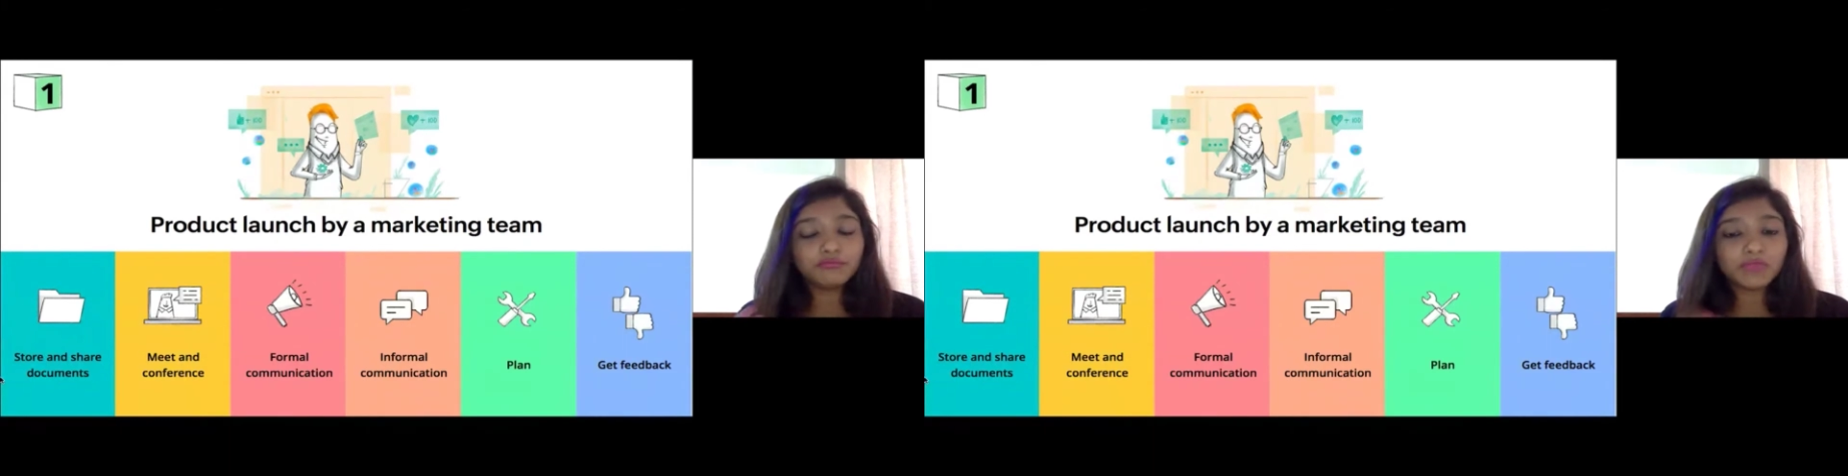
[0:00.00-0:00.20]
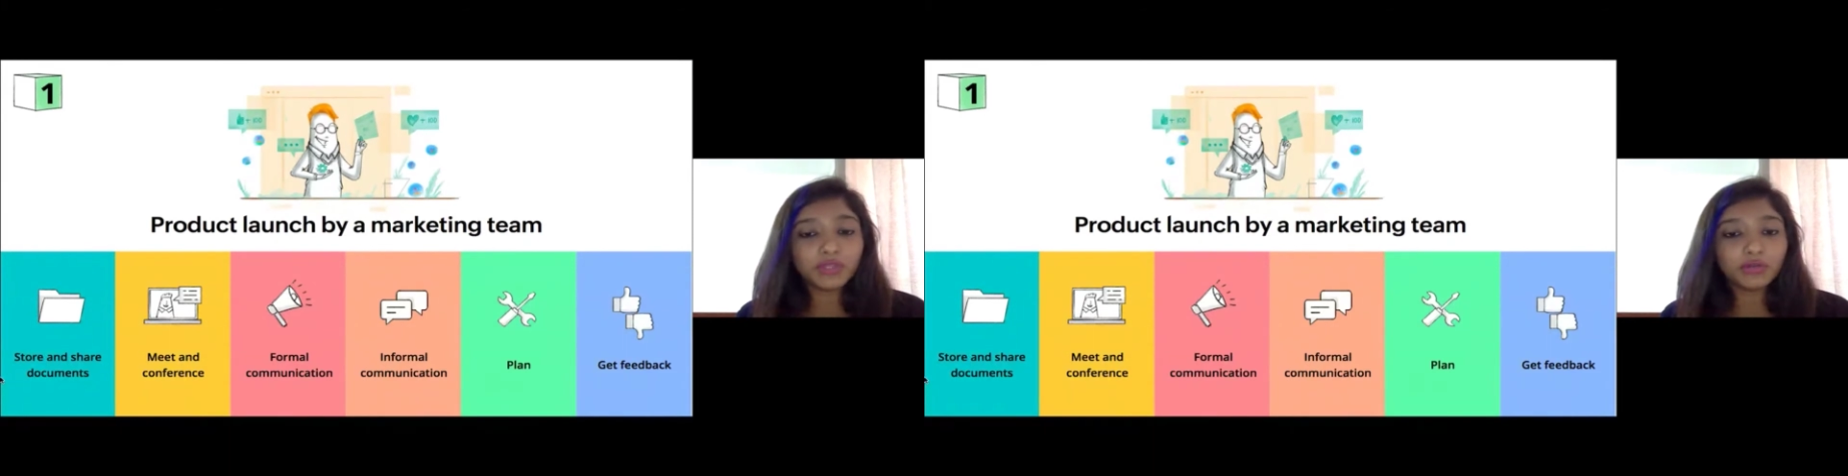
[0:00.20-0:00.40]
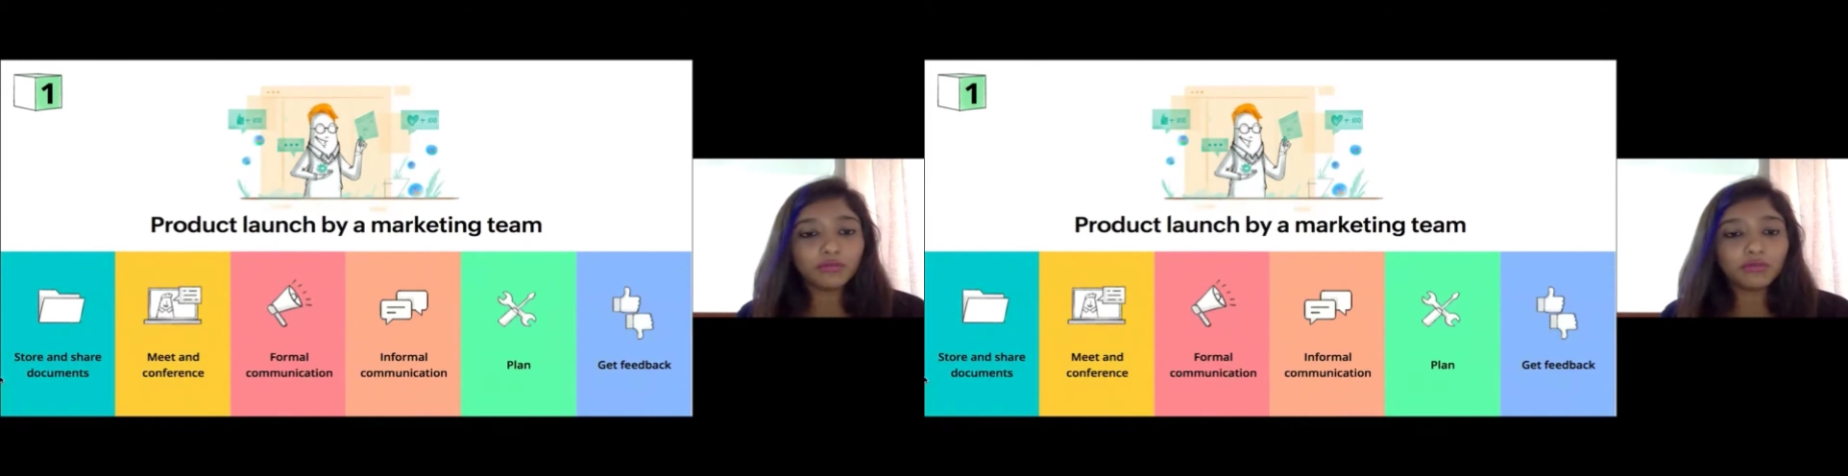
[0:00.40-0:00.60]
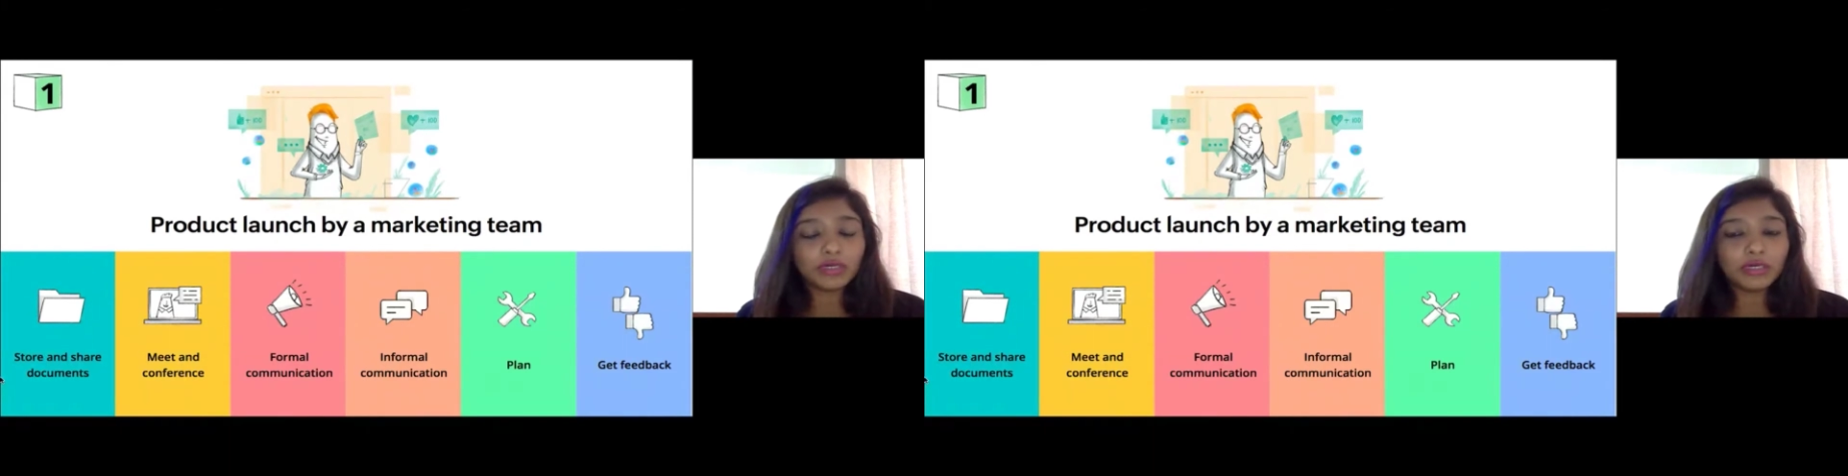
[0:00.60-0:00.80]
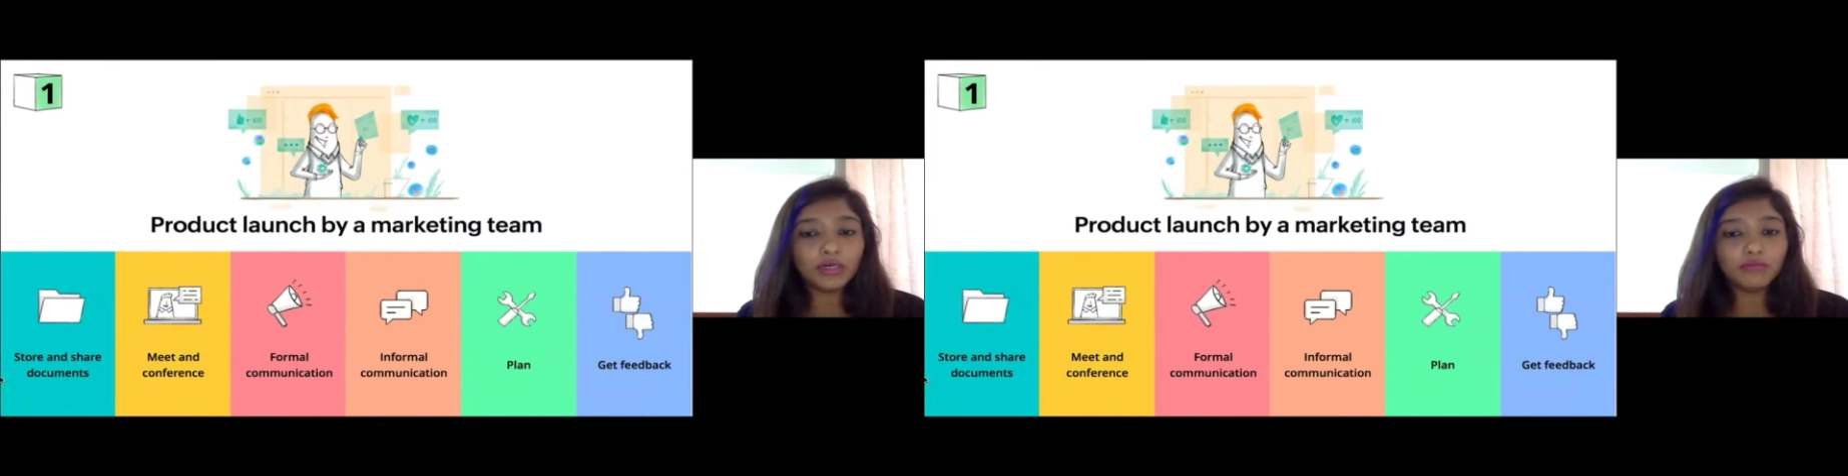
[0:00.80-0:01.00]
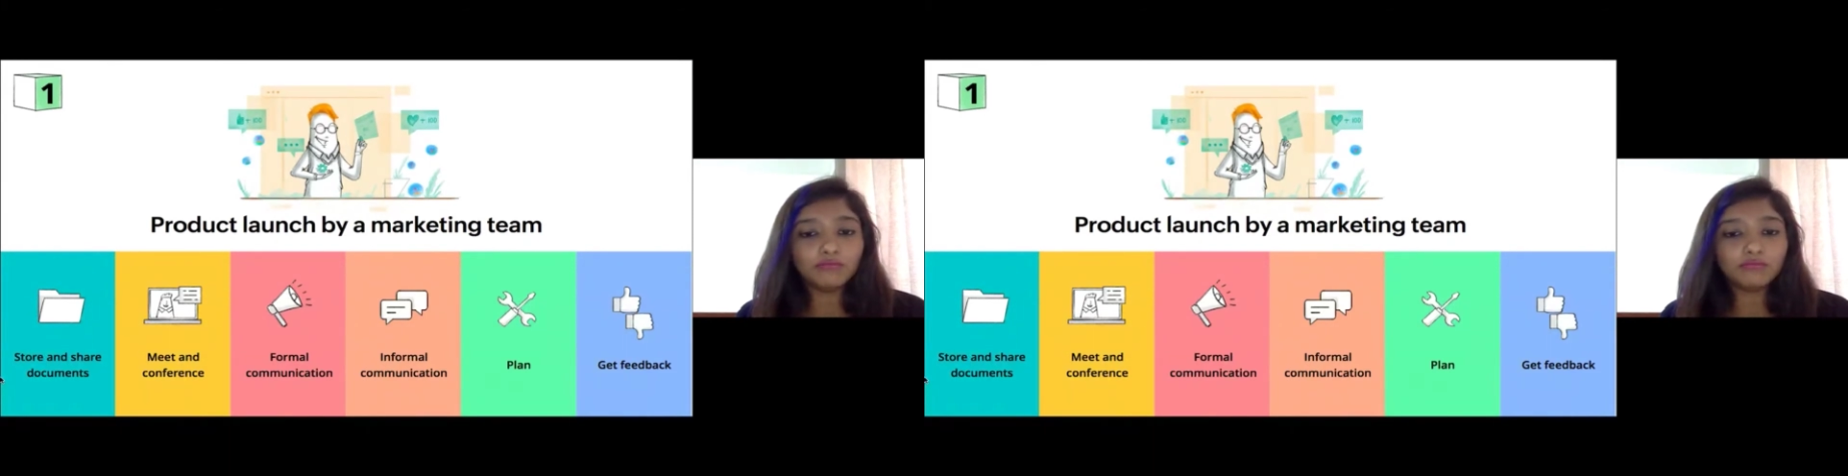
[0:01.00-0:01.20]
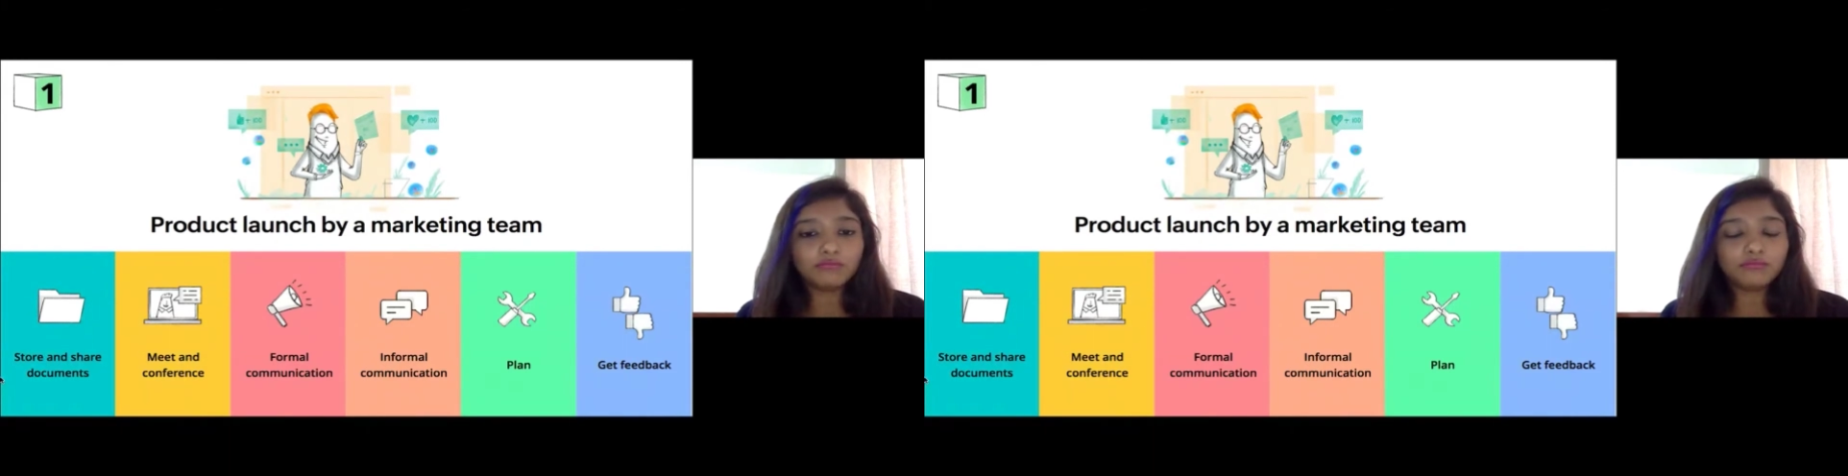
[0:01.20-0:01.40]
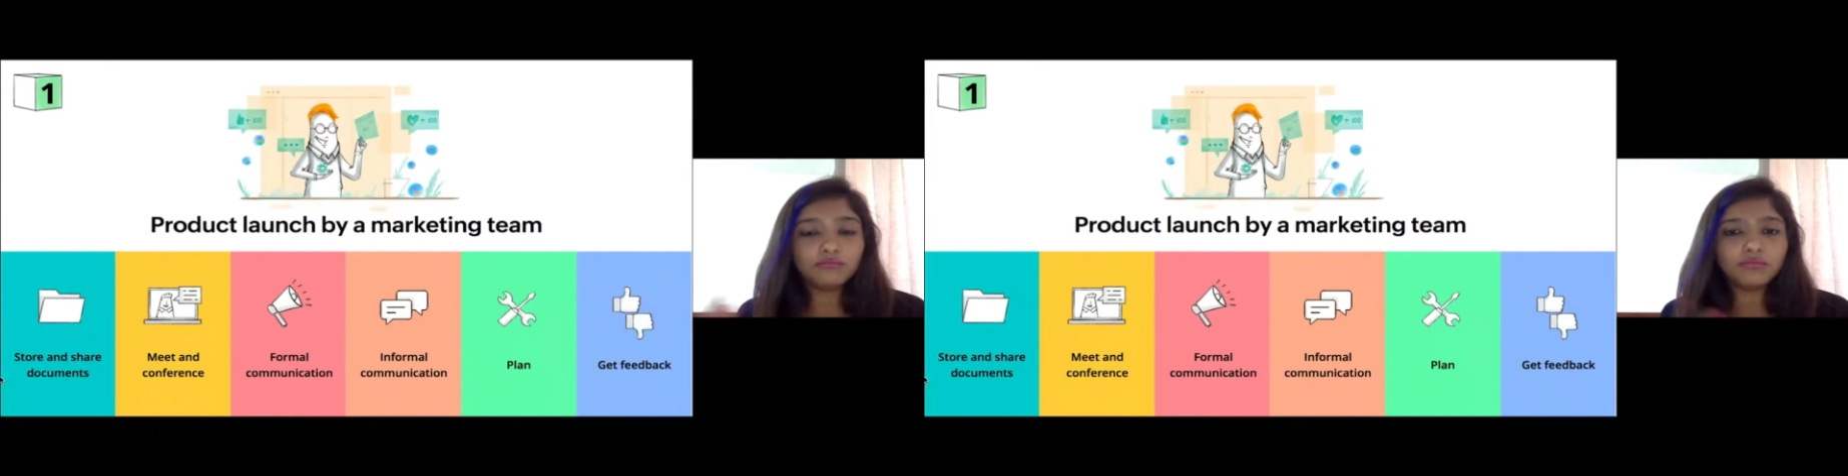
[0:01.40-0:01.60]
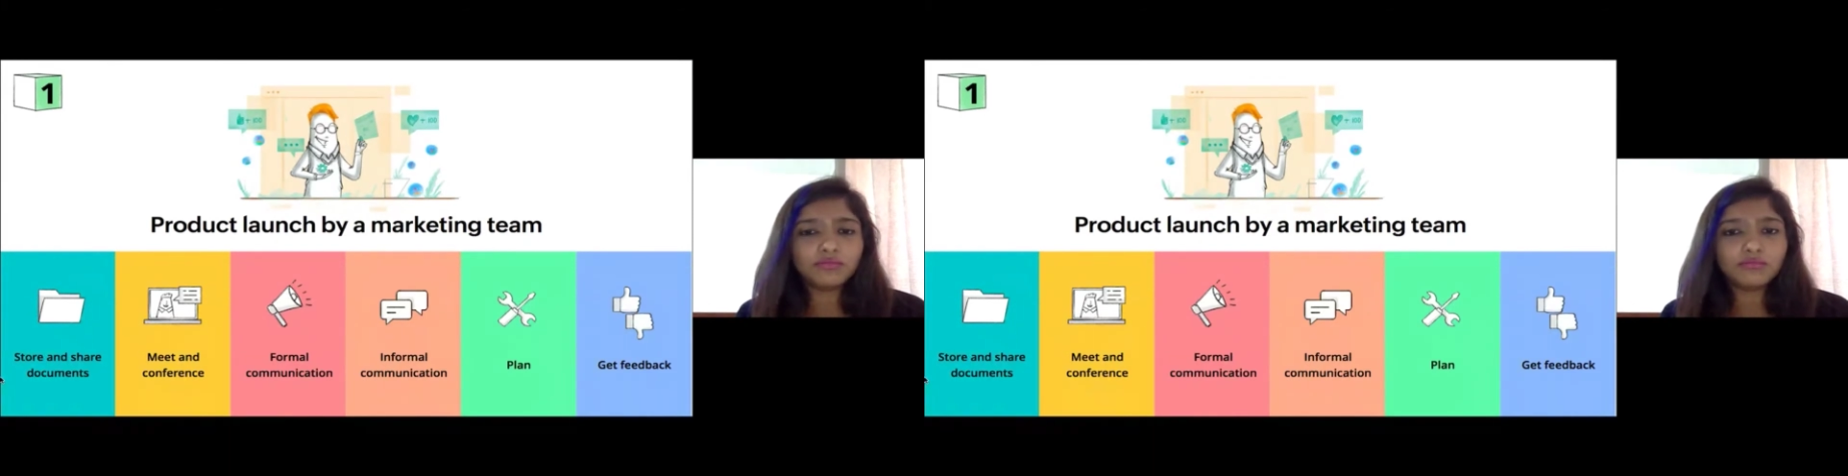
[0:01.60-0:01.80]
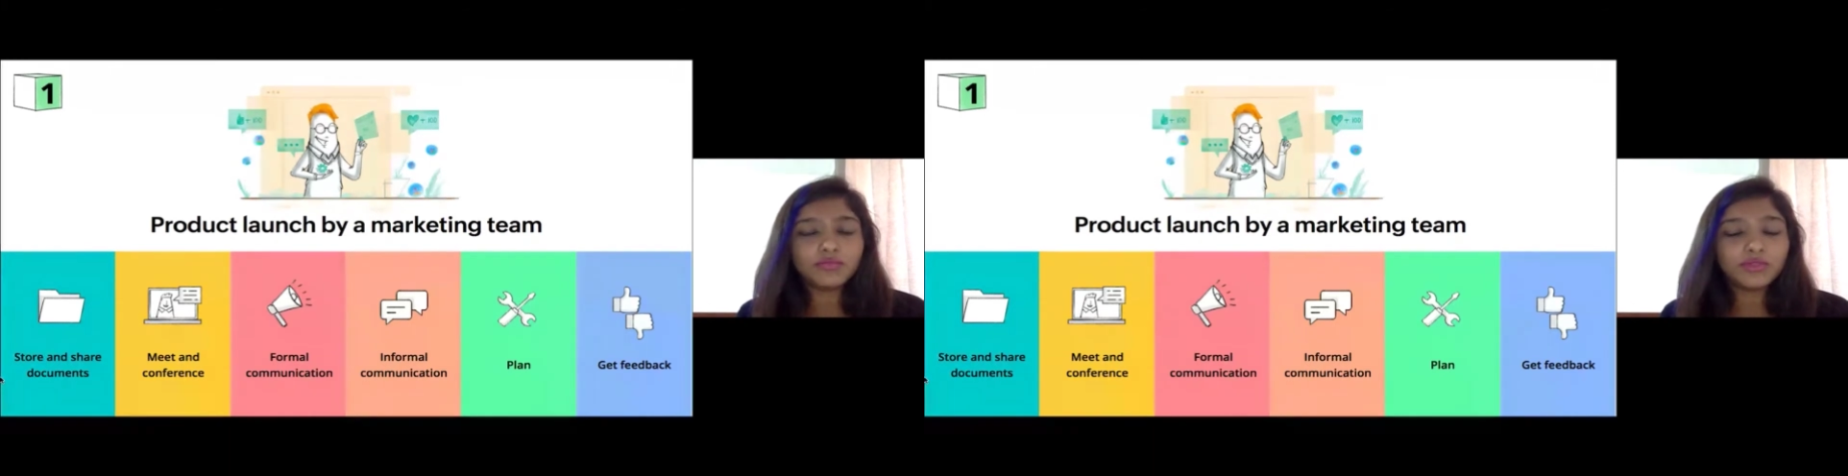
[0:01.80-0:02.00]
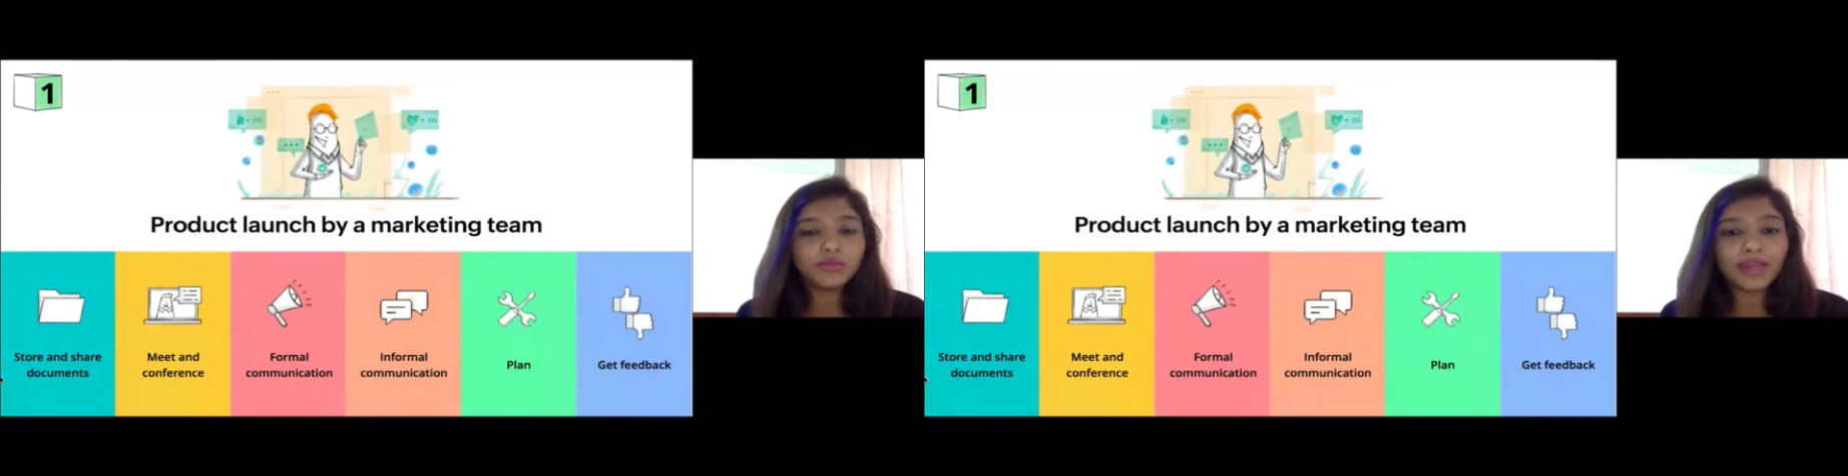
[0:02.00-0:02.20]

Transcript: to